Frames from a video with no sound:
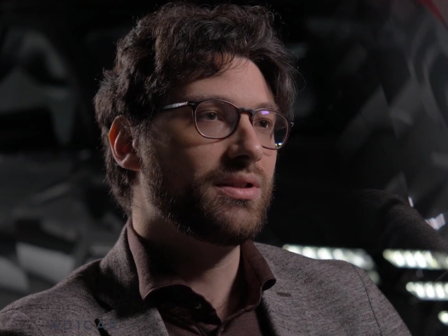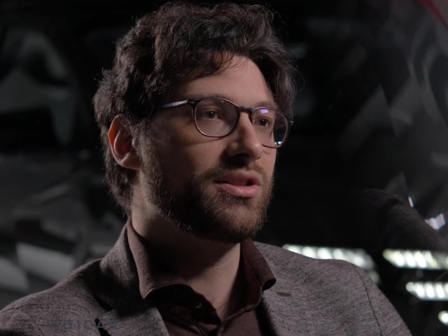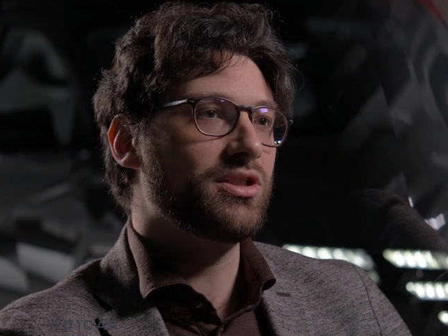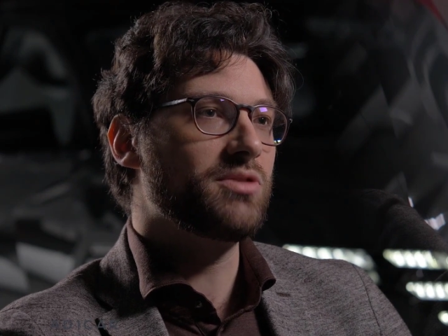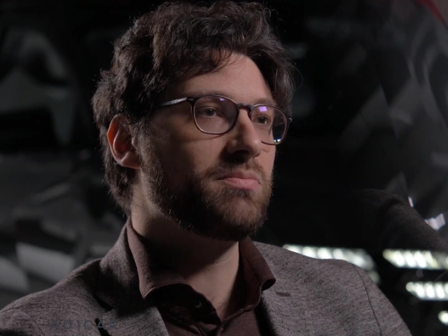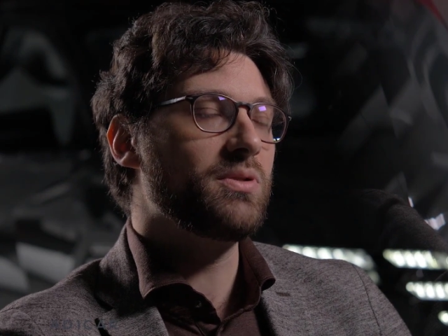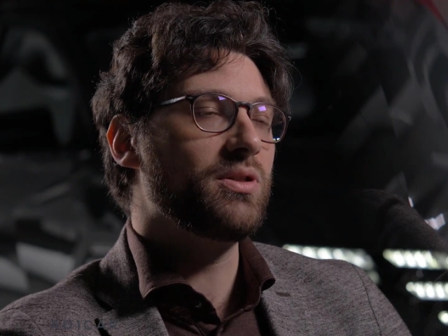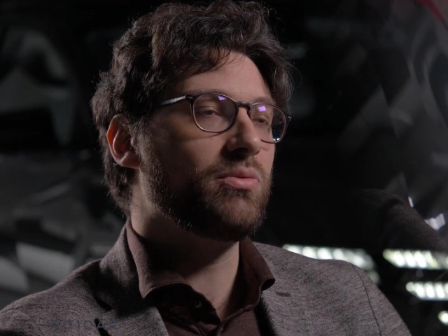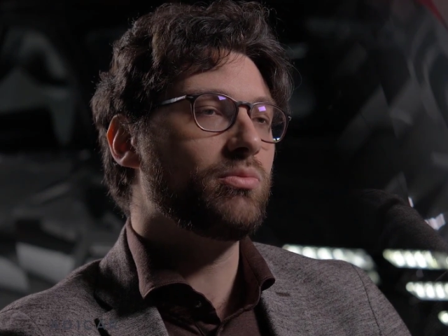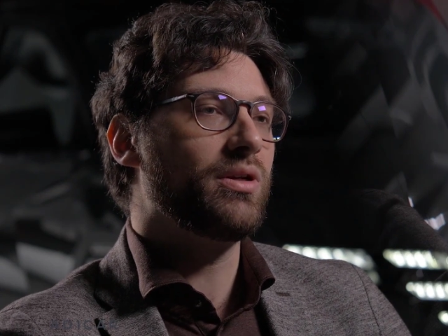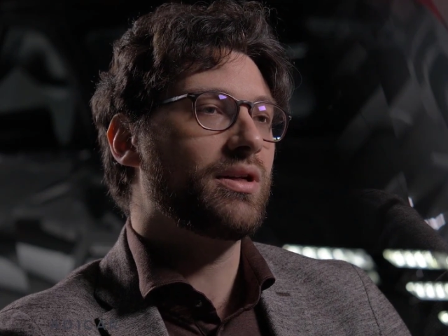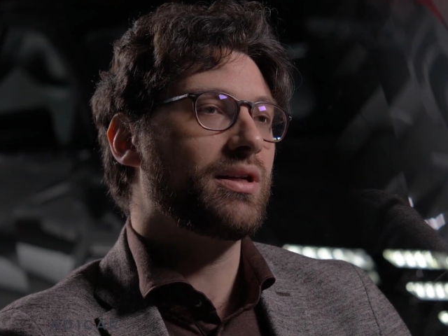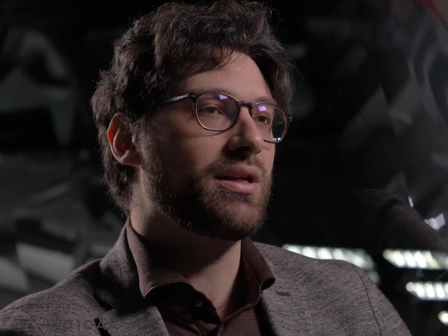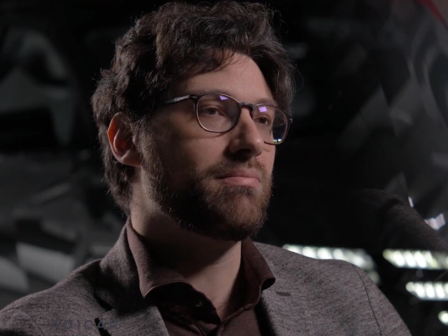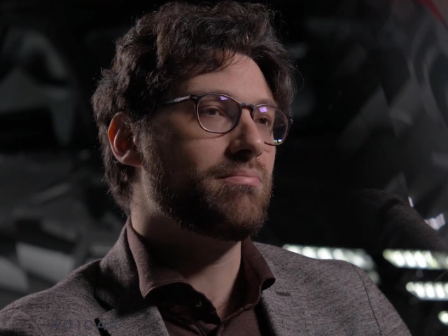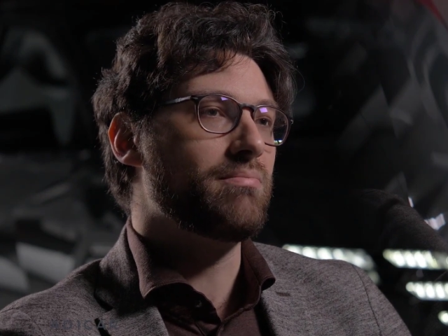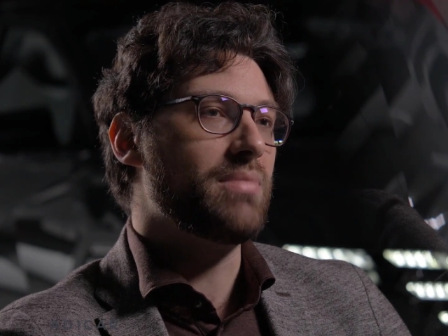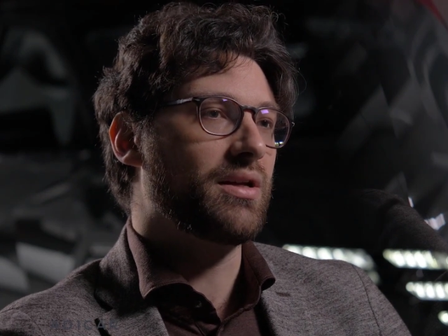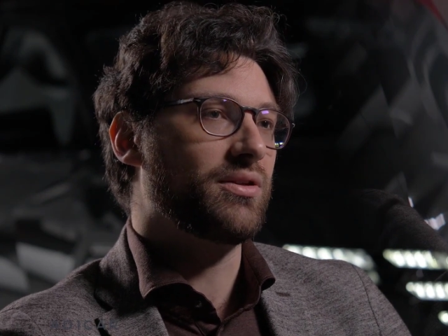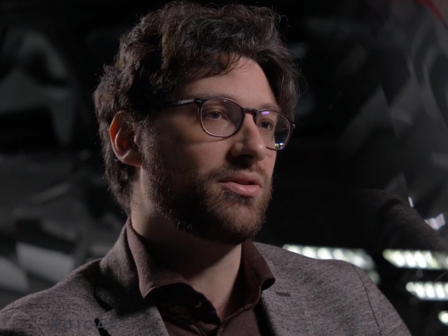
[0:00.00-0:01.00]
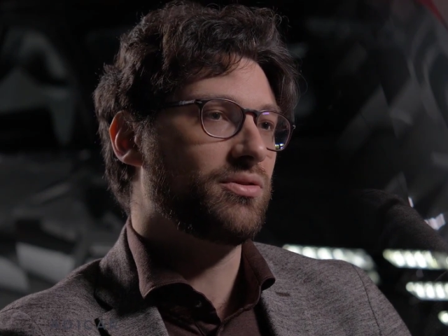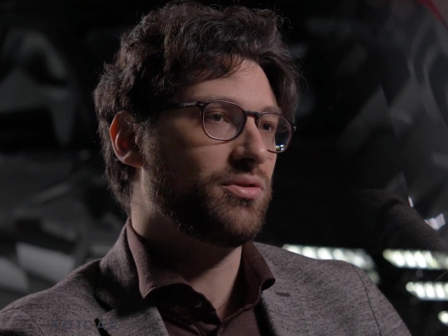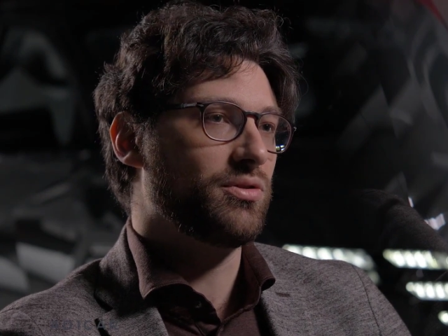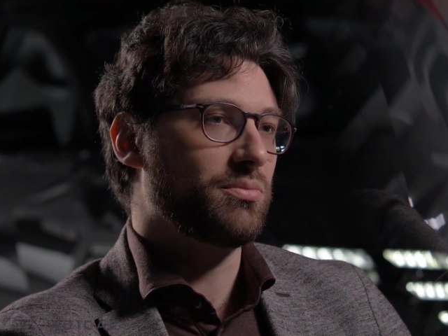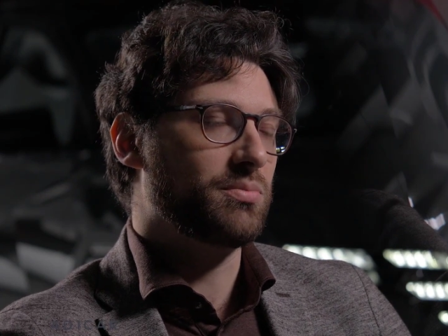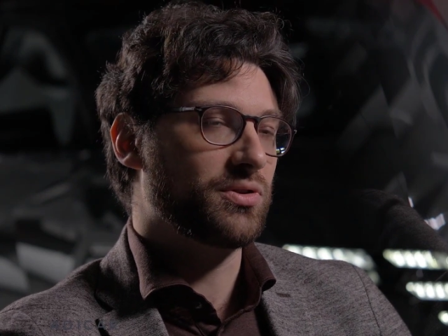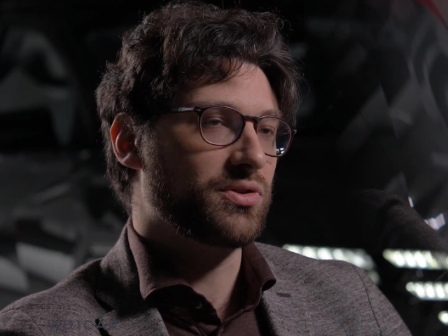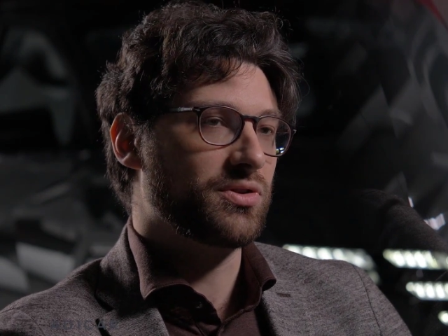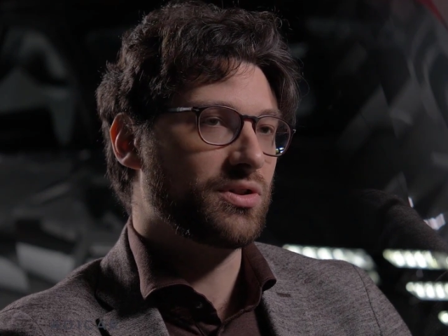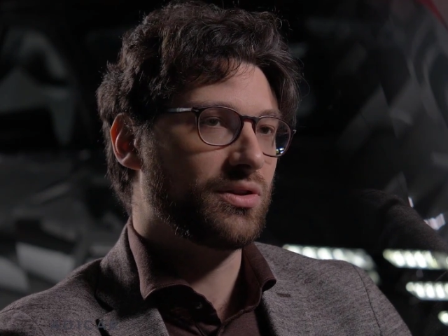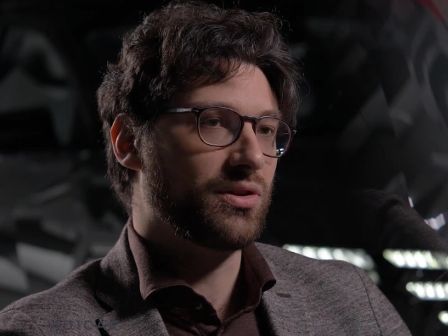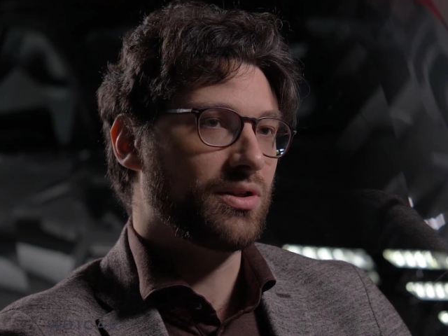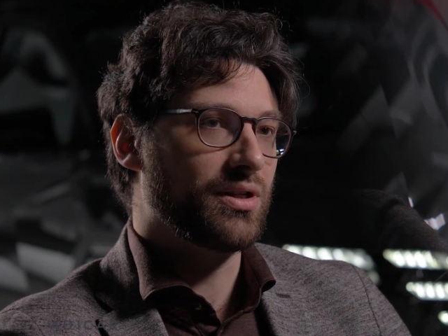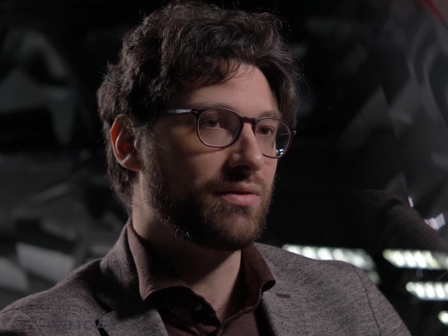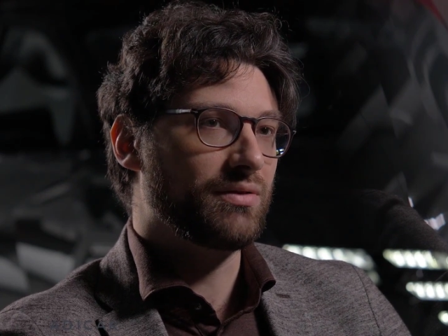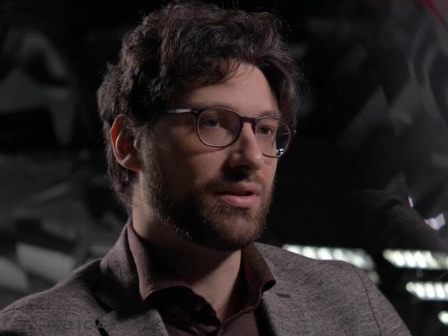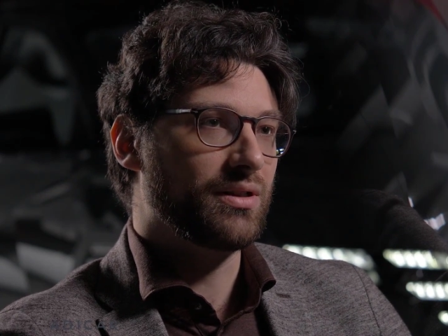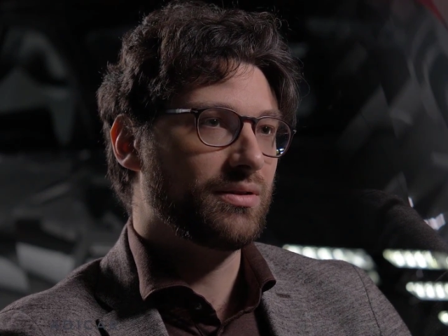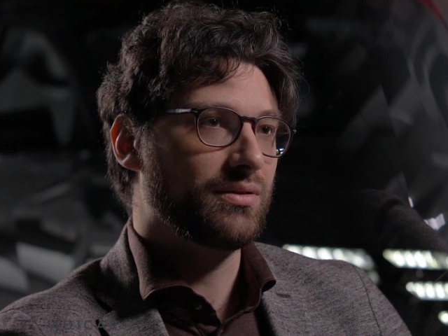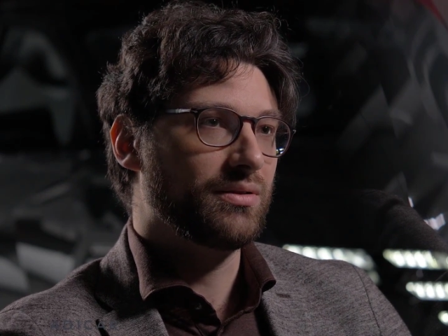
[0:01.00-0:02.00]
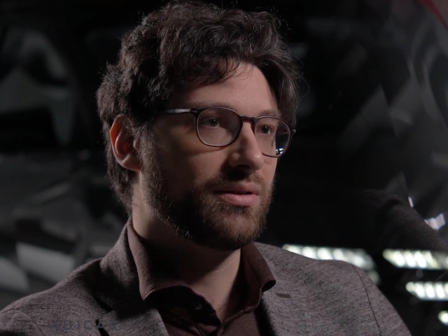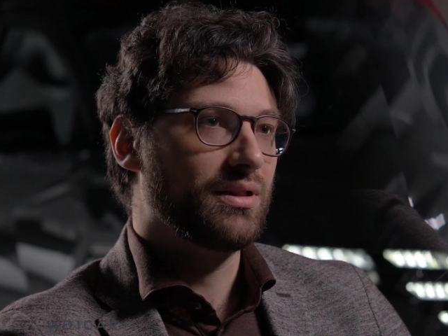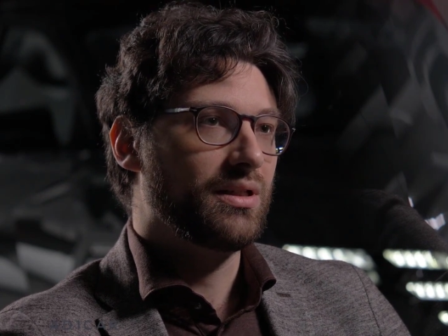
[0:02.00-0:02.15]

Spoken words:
the speed will come back to the preset level.